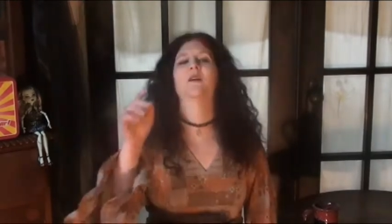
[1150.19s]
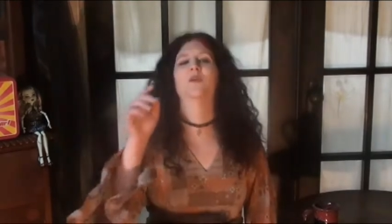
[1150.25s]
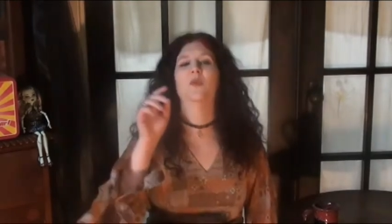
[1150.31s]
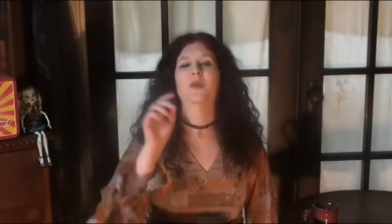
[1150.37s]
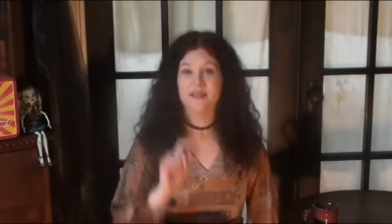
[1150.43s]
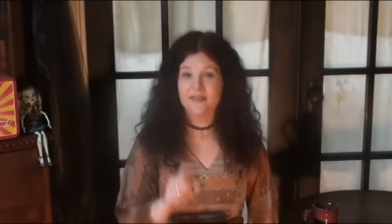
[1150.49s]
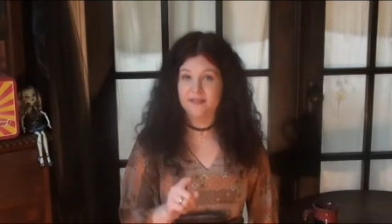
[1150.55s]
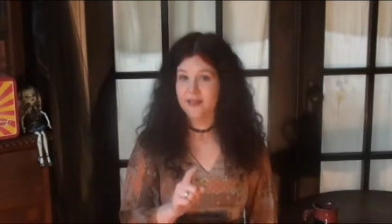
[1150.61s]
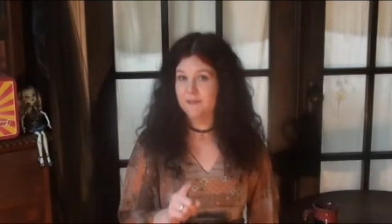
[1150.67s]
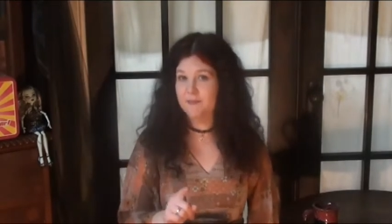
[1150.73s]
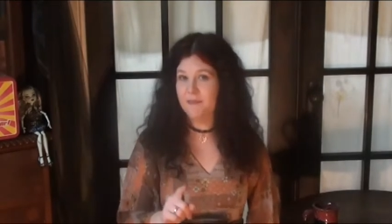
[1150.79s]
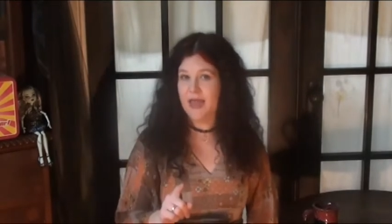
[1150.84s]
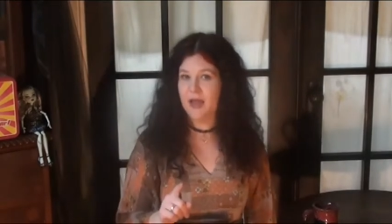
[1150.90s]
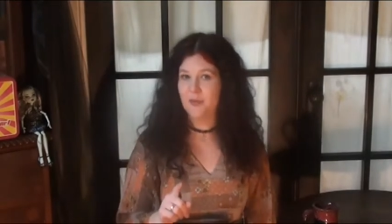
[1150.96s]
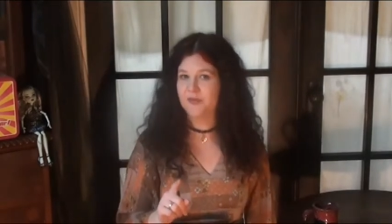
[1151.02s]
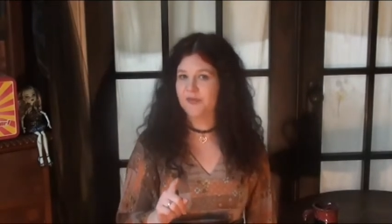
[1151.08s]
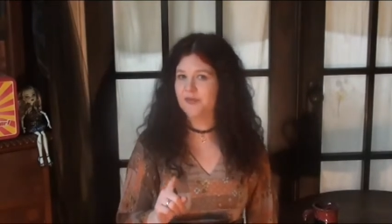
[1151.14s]
What he did
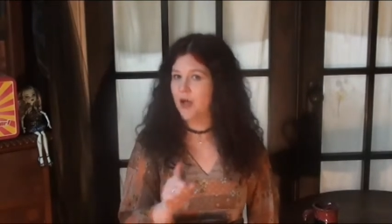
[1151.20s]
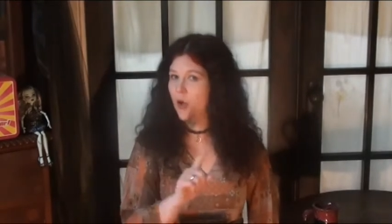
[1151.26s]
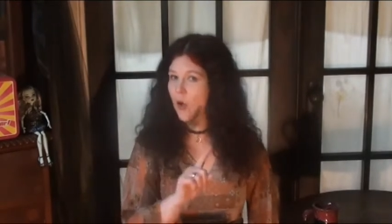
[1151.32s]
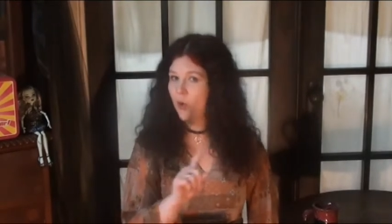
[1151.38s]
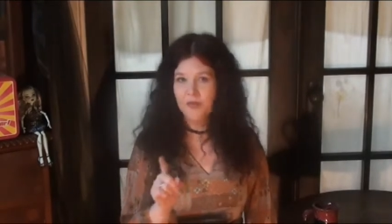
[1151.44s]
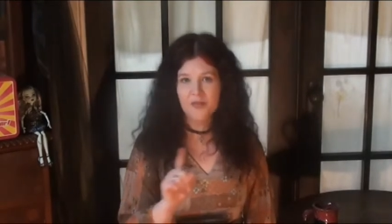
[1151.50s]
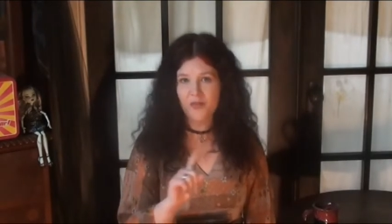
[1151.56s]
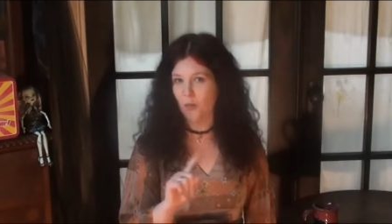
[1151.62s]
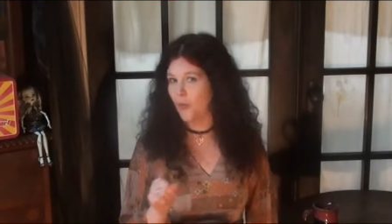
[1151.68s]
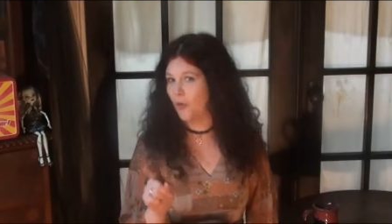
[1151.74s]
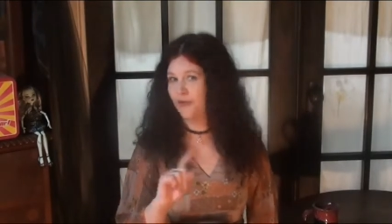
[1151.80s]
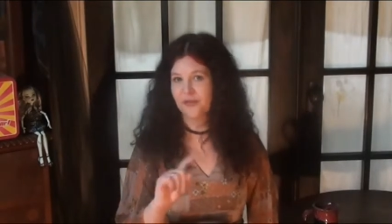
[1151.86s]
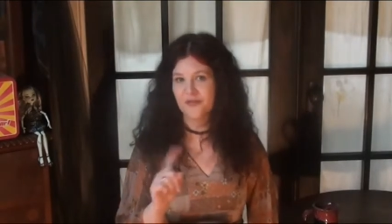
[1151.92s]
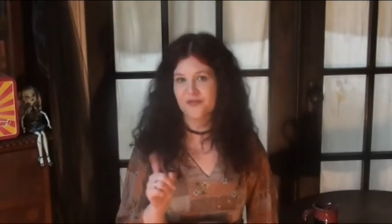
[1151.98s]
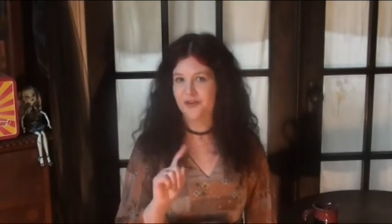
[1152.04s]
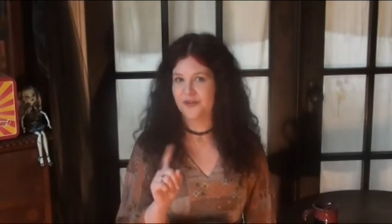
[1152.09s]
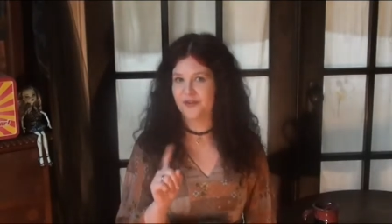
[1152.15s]
make was not only the
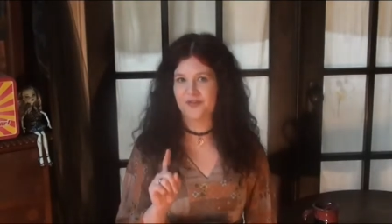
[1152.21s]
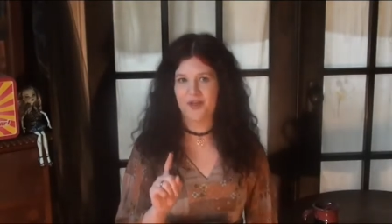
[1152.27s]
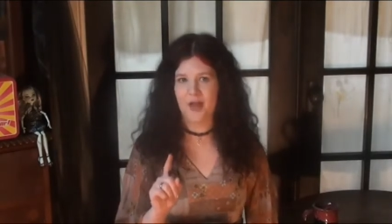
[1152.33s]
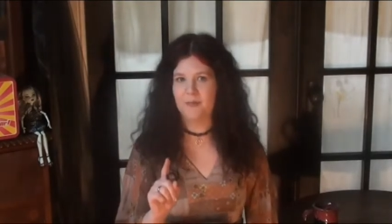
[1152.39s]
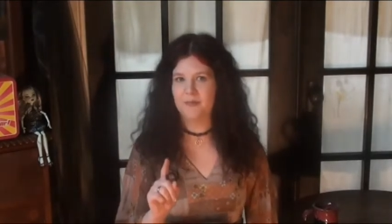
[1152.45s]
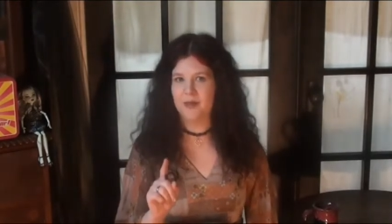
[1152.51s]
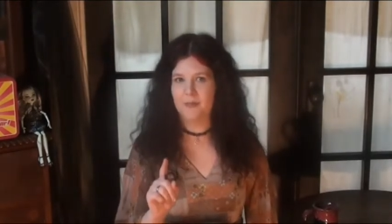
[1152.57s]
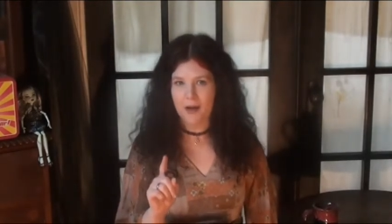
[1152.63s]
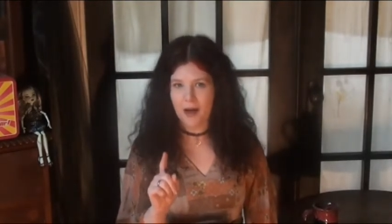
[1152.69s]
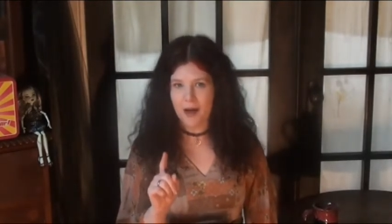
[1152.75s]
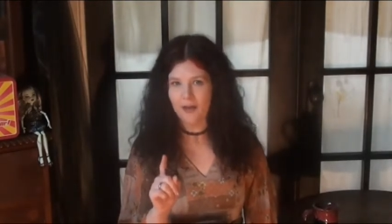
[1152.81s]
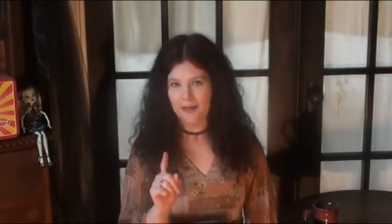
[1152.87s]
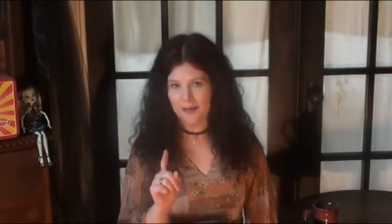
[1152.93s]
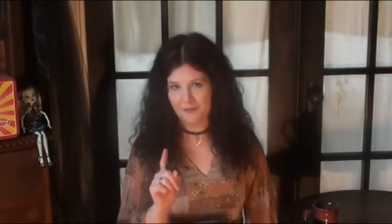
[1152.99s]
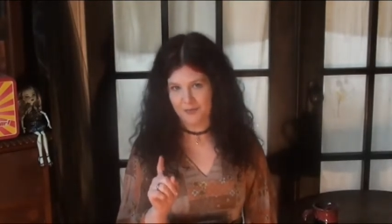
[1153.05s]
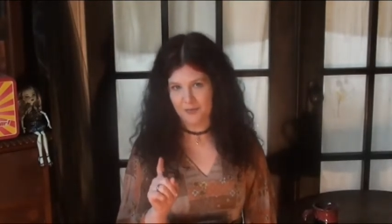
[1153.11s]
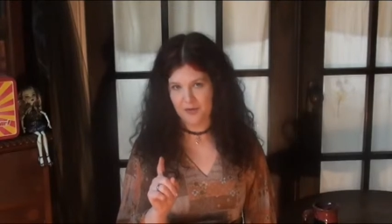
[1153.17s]
world's first zombie
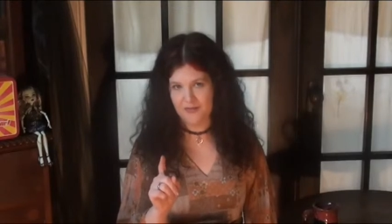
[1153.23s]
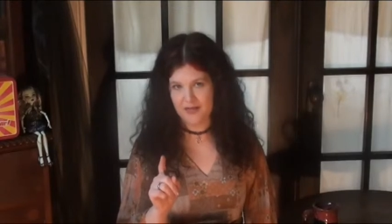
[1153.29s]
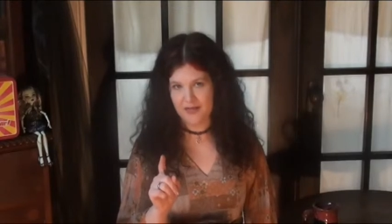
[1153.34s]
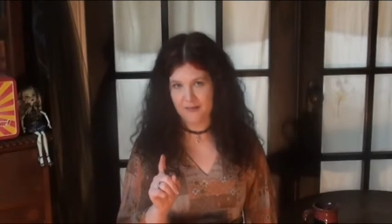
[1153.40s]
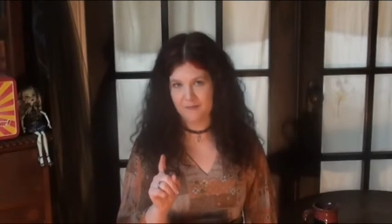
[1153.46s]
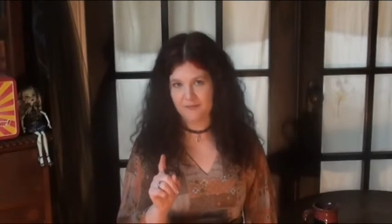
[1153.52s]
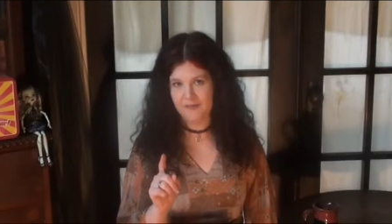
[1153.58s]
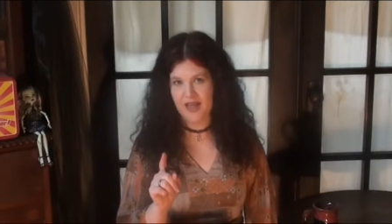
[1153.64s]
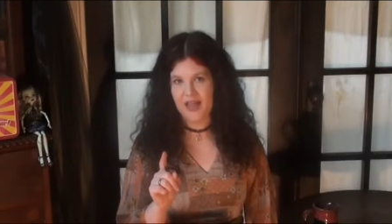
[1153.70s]
apocalypse movie,